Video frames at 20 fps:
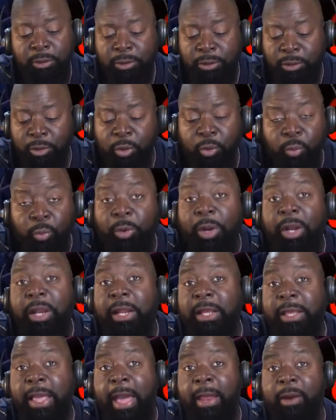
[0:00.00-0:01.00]

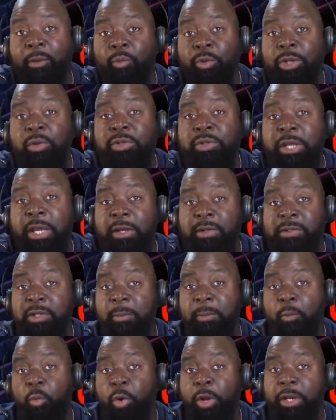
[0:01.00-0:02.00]
really gotta, when you tell
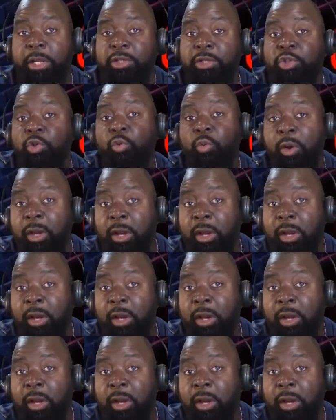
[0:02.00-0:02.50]
someone that you